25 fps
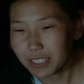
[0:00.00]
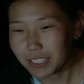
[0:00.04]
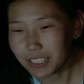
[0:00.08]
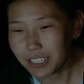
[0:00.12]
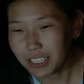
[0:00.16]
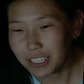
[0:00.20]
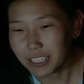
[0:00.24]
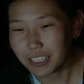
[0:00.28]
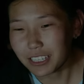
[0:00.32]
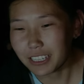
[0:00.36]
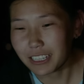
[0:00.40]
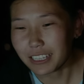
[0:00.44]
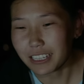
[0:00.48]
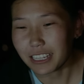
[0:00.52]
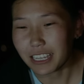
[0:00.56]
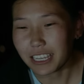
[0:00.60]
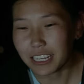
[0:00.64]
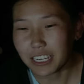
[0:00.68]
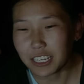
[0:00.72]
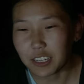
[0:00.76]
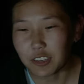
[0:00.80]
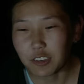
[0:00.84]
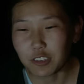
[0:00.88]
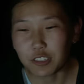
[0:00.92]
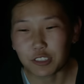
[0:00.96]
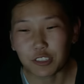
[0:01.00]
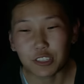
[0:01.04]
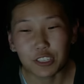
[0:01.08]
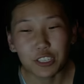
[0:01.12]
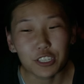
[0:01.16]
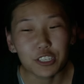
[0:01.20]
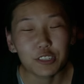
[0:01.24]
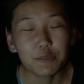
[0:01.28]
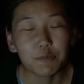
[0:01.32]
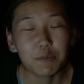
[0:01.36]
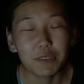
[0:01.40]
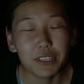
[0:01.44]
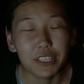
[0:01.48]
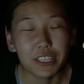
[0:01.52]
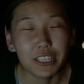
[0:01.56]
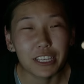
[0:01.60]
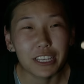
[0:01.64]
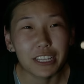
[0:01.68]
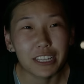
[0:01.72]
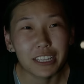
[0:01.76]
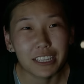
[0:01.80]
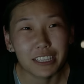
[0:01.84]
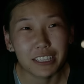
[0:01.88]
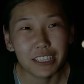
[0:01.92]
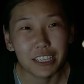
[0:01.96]
but I truly hope it's not too
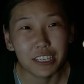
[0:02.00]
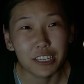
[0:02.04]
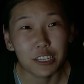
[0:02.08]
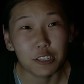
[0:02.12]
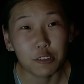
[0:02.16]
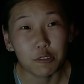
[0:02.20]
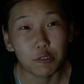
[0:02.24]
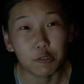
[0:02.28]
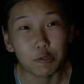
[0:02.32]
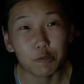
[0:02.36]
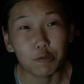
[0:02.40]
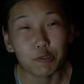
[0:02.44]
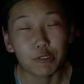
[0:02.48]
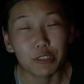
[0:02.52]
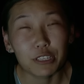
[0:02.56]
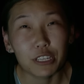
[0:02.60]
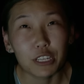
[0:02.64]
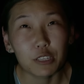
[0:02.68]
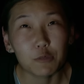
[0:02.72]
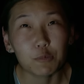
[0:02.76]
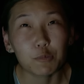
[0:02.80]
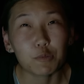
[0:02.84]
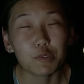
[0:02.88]
late to save it.